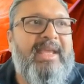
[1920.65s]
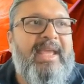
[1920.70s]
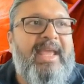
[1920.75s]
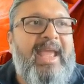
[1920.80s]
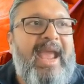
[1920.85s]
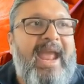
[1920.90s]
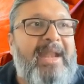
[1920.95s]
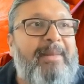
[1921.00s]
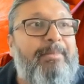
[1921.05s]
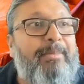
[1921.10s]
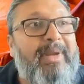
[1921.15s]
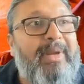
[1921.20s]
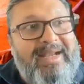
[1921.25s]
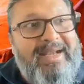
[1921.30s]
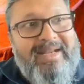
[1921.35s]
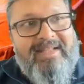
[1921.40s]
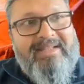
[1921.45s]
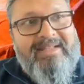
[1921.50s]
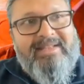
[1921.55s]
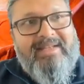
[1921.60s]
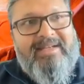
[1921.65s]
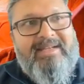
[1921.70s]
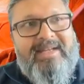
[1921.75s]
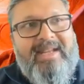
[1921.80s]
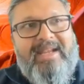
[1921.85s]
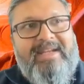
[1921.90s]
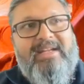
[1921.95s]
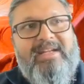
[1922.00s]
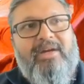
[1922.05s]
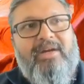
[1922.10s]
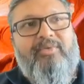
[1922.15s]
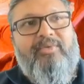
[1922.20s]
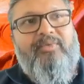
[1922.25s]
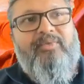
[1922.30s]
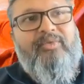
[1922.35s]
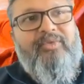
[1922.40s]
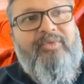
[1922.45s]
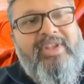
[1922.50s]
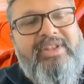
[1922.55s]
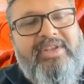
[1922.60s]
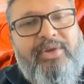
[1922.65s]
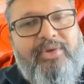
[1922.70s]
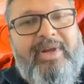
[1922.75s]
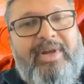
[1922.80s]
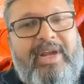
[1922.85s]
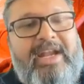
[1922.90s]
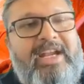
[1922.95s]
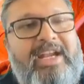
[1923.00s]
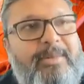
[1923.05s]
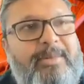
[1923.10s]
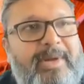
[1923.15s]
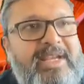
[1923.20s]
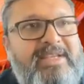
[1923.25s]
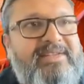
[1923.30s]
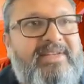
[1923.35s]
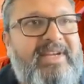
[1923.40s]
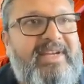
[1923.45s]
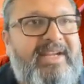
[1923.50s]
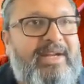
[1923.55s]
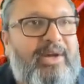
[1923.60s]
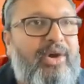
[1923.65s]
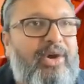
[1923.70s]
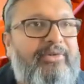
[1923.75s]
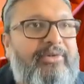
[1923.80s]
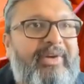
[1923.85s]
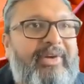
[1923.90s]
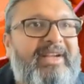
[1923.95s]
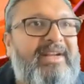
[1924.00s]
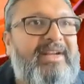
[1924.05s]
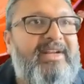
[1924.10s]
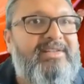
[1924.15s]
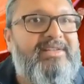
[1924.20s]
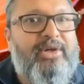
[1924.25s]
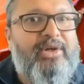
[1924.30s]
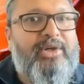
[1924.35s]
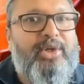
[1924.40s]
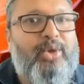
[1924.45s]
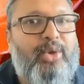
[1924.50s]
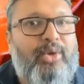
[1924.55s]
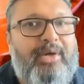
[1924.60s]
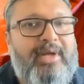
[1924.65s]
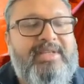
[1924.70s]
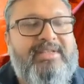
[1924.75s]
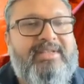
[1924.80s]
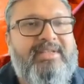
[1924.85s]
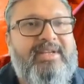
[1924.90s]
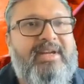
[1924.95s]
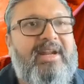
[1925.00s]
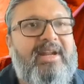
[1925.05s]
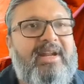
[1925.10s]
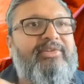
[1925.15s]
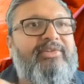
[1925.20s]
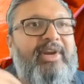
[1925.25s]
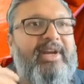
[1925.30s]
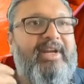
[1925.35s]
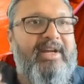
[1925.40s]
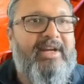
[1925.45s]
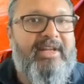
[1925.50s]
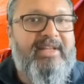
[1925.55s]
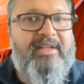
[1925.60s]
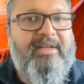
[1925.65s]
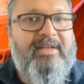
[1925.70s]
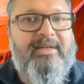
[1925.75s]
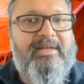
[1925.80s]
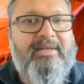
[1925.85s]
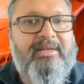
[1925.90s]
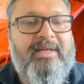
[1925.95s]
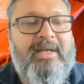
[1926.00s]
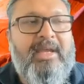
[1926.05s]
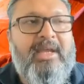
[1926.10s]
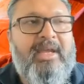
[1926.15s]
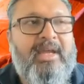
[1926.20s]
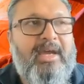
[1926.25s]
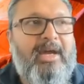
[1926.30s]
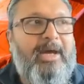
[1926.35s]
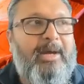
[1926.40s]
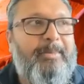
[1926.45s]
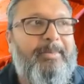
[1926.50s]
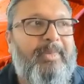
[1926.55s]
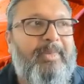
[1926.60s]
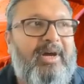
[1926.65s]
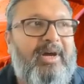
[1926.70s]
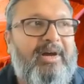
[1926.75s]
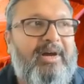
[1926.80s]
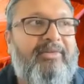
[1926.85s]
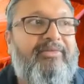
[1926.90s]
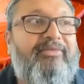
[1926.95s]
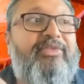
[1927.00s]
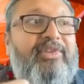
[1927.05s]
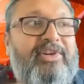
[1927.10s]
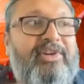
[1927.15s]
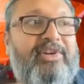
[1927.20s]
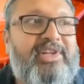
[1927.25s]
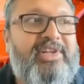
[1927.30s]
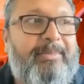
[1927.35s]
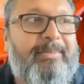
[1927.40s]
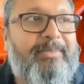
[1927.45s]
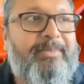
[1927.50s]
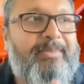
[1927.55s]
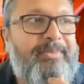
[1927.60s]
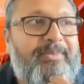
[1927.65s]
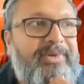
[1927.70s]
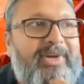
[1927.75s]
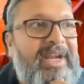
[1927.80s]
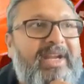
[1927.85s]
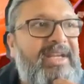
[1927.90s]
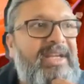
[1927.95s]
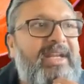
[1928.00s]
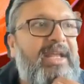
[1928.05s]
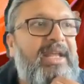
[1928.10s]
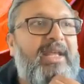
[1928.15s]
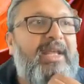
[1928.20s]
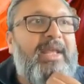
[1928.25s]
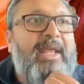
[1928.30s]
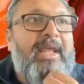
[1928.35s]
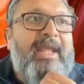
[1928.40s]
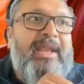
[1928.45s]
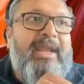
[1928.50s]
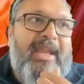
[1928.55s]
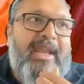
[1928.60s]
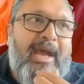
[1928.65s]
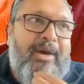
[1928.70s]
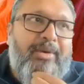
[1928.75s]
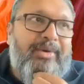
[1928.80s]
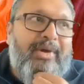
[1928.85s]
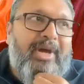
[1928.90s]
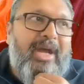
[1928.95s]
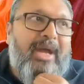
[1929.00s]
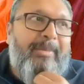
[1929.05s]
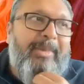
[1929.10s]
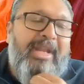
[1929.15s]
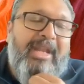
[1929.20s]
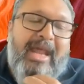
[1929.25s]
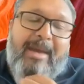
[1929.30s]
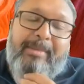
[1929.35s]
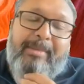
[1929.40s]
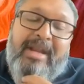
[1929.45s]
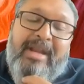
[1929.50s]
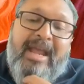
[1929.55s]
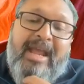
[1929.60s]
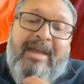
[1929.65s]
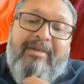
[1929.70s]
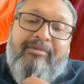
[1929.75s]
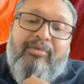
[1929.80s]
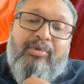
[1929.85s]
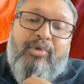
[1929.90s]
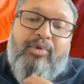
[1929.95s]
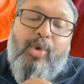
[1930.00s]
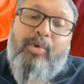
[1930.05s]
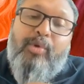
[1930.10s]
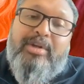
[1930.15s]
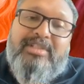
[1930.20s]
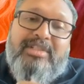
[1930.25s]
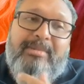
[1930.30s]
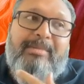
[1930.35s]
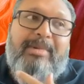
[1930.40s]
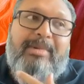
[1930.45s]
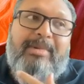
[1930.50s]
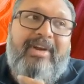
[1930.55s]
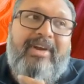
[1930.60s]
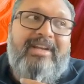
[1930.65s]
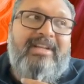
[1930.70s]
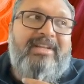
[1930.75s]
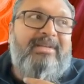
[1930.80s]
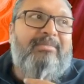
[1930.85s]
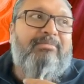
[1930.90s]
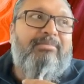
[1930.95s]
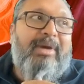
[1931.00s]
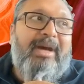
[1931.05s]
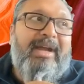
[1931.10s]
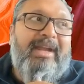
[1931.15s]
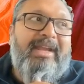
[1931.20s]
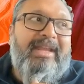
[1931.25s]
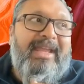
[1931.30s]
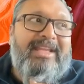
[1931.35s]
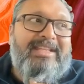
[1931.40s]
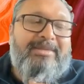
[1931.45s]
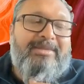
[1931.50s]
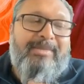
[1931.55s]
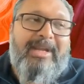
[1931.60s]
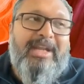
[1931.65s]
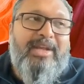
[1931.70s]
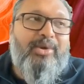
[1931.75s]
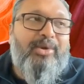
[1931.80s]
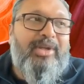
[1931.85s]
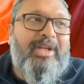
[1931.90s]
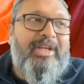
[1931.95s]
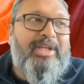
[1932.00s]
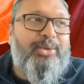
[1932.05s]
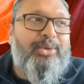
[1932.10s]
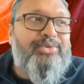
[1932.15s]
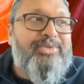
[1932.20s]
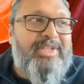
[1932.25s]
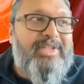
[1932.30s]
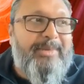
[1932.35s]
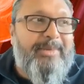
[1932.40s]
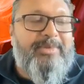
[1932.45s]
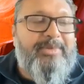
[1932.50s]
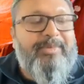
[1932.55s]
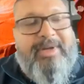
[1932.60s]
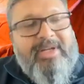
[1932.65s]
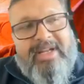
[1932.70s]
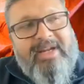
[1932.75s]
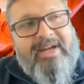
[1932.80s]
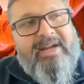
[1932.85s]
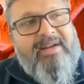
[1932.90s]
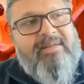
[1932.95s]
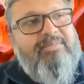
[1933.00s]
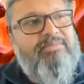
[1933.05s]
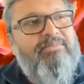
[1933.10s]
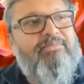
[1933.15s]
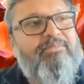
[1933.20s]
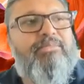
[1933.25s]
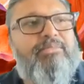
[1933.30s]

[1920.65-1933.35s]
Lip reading: and blending the data with your enterprise data or vectors or tokens that are created in the first step, right? Now, I mean, I may have oversimplified by explaining only two steps, but there are a